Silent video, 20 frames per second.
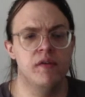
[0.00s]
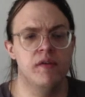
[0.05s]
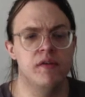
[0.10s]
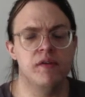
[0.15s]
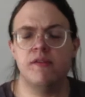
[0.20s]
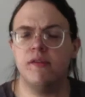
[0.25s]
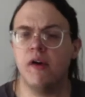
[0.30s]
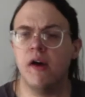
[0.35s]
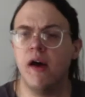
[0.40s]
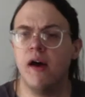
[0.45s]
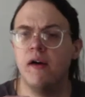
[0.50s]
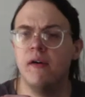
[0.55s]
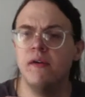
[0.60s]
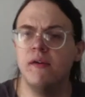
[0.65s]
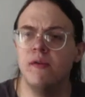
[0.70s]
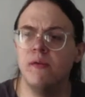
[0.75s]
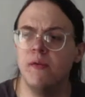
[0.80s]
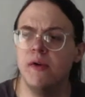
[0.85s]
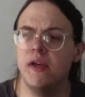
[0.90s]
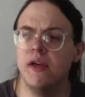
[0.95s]
So how
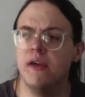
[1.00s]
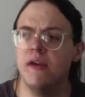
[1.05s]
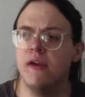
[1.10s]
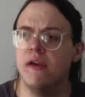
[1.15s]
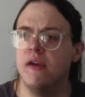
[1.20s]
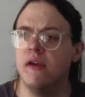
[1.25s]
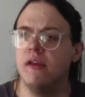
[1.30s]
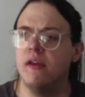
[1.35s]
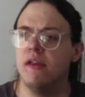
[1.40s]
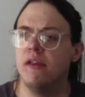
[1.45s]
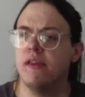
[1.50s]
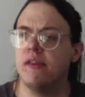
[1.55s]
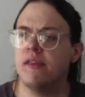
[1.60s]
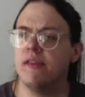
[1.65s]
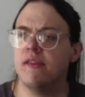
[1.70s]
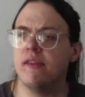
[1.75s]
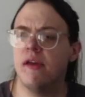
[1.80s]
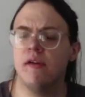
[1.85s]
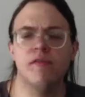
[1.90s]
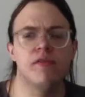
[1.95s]
do we
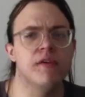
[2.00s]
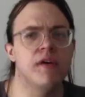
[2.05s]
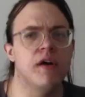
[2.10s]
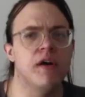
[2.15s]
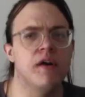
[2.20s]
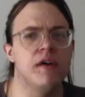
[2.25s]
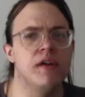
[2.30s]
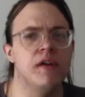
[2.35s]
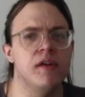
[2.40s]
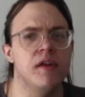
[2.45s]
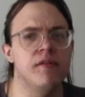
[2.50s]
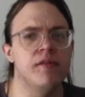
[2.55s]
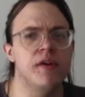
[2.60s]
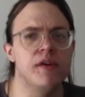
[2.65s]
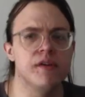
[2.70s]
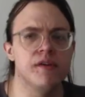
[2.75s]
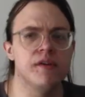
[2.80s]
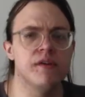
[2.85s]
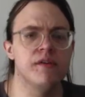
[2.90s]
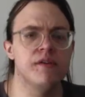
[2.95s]
love God and love
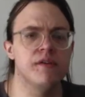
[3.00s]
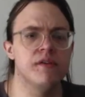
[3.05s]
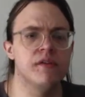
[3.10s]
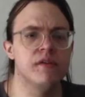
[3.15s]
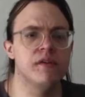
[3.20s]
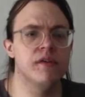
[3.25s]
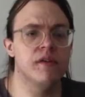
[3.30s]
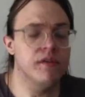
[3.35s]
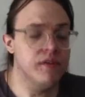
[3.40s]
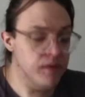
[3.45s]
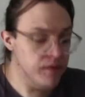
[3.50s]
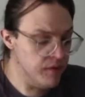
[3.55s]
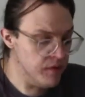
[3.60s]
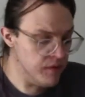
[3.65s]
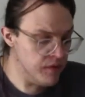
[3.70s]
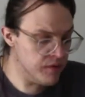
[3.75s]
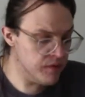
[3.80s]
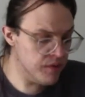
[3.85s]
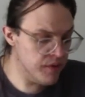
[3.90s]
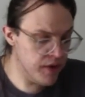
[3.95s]
others? Because those are
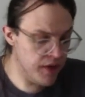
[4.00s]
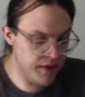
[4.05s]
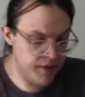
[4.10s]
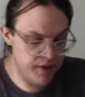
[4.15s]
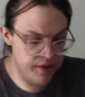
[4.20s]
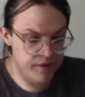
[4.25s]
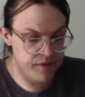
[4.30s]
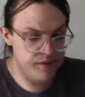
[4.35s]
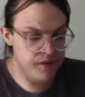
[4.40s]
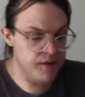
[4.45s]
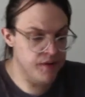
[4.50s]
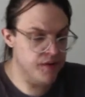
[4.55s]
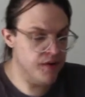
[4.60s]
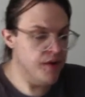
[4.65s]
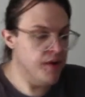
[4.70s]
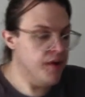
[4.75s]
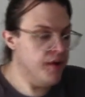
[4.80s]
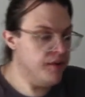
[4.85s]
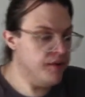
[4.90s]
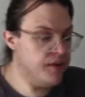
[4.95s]
the three ideas here
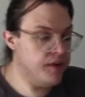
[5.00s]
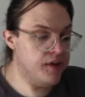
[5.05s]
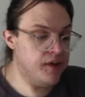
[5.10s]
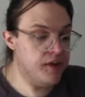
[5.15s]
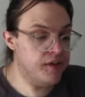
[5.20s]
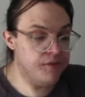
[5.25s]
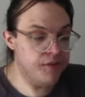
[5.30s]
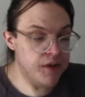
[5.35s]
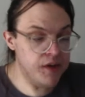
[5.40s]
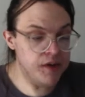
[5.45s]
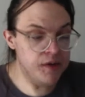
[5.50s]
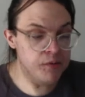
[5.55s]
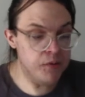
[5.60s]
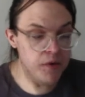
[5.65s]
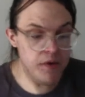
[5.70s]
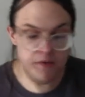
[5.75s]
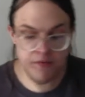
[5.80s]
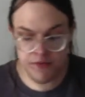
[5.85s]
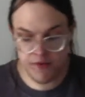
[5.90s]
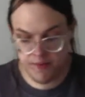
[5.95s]
that if any
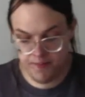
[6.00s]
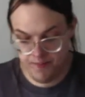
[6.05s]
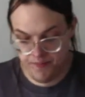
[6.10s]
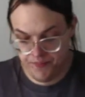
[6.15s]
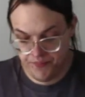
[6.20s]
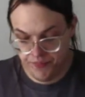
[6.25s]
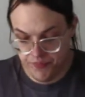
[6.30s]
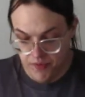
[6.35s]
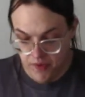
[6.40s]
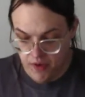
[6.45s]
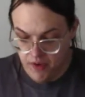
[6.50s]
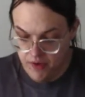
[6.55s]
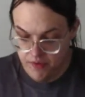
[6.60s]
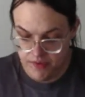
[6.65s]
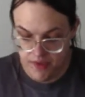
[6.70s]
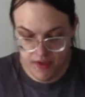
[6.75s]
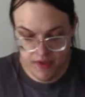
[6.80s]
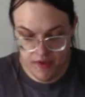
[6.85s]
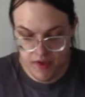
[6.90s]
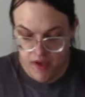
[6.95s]
one of them,
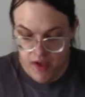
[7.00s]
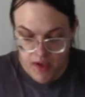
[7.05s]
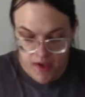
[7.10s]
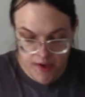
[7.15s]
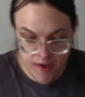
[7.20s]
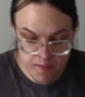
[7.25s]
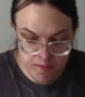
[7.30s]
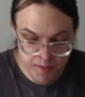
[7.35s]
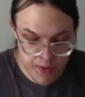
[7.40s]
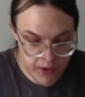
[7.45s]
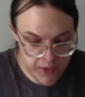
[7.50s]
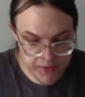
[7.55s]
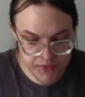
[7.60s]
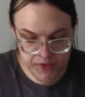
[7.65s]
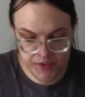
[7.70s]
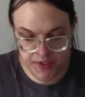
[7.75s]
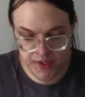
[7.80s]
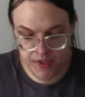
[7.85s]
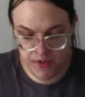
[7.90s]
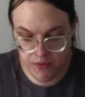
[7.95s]
the
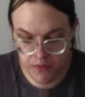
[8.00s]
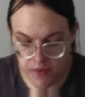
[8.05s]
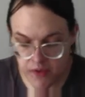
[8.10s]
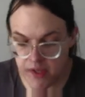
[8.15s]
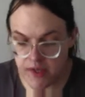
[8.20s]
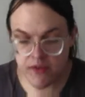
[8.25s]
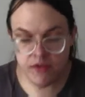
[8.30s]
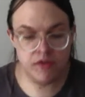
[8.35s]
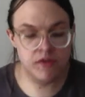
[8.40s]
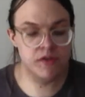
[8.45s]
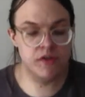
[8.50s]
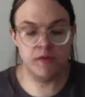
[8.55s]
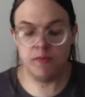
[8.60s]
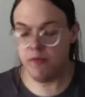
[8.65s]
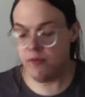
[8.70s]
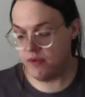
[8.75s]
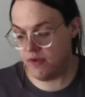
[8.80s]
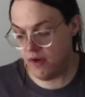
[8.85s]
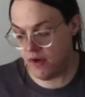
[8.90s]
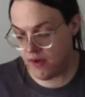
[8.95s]
imposing your relationship
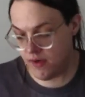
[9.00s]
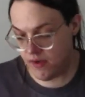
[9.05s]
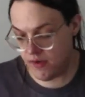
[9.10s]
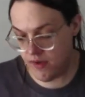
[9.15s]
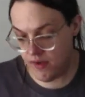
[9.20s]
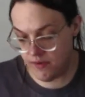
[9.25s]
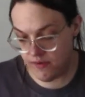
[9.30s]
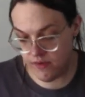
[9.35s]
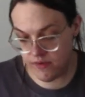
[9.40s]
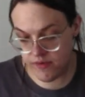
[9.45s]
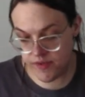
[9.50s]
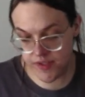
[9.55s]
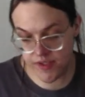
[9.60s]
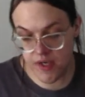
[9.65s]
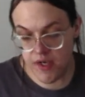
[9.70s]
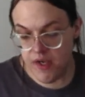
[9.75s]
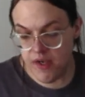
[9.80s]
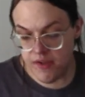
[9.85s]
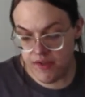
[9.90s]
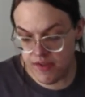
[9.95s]
with God on others,
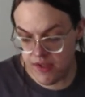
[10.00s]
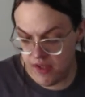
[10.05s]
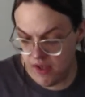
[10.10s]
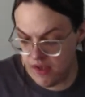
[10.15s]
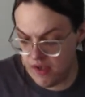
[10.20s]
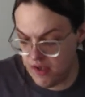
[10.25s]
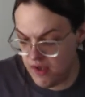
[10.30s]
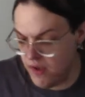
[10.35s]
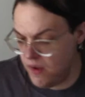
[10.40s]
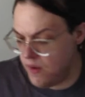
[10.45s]
the